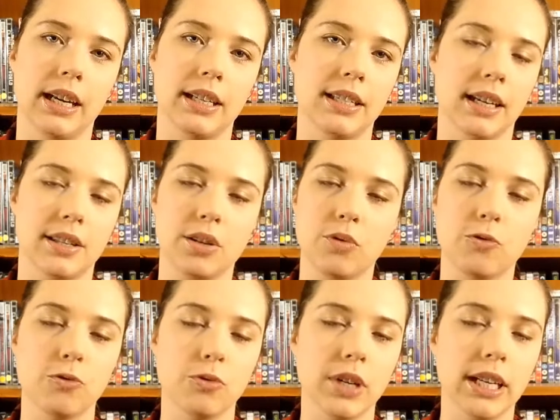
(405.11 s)
doesn't
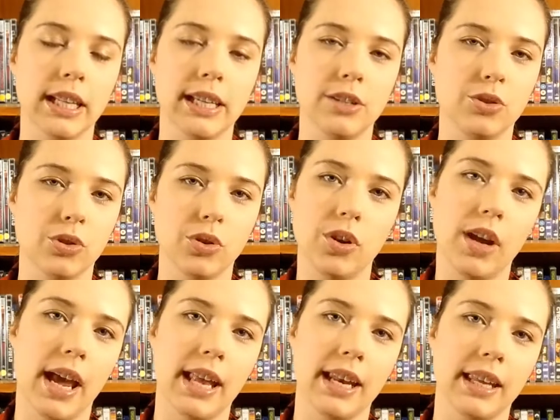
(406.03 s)
really do
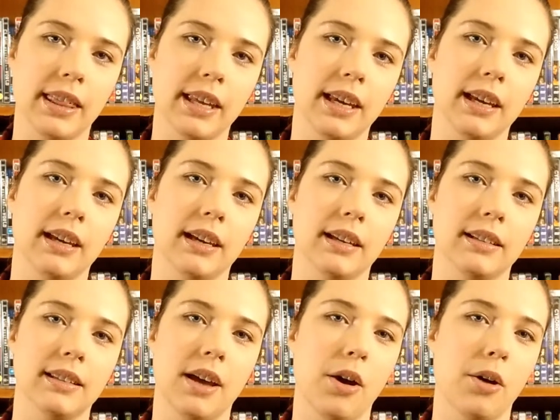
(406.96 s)
anything
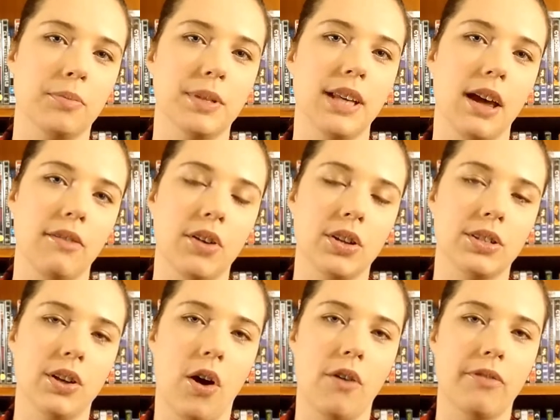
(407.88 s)
to help save
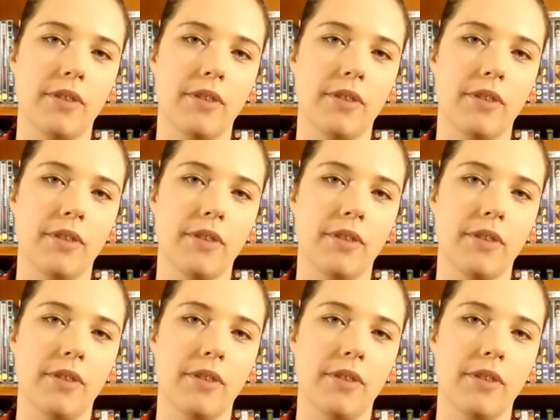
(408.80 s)
herself.